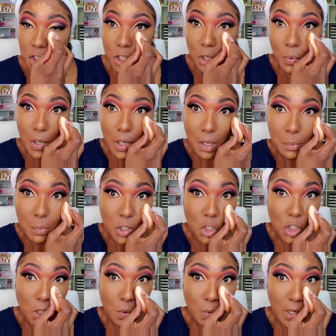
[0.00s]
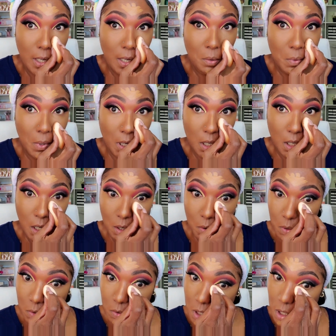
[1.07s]
showing up and showing out right
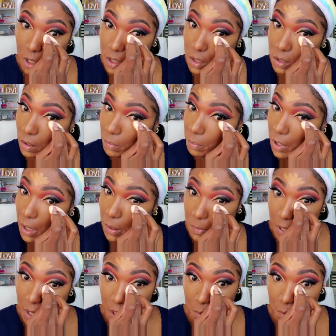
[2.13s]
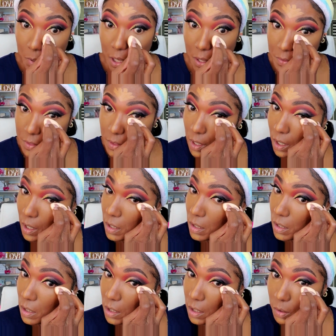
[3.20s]
now, okay? So I'm not mad about that.
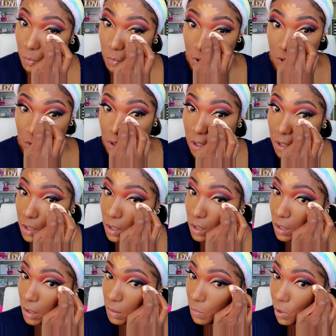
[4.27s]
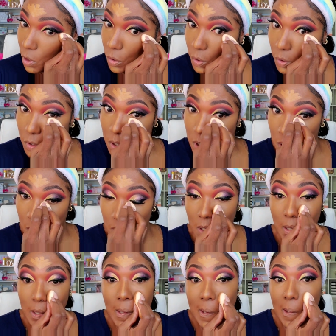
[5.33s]
It's looking real nice and smooth
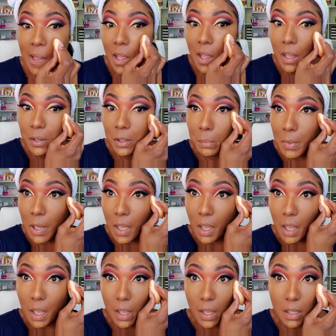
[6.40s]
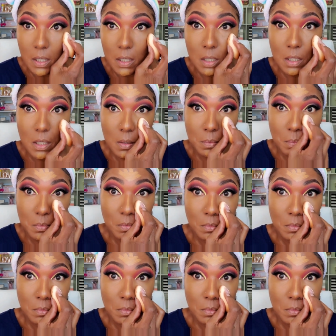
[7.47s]
under my eyes,